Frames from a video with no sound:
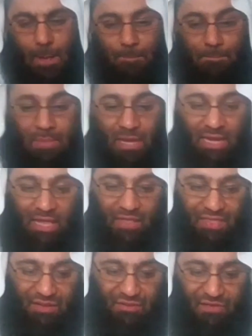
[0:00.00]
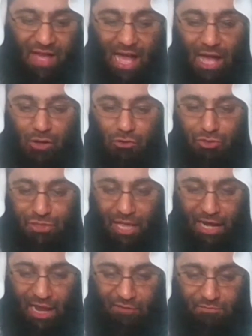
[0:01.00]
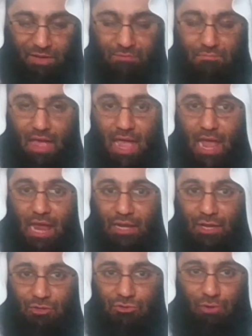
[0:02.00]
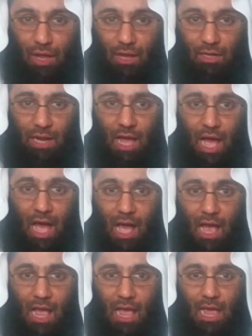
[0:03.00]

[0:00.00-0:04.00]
meaning the vows that have been made to Allah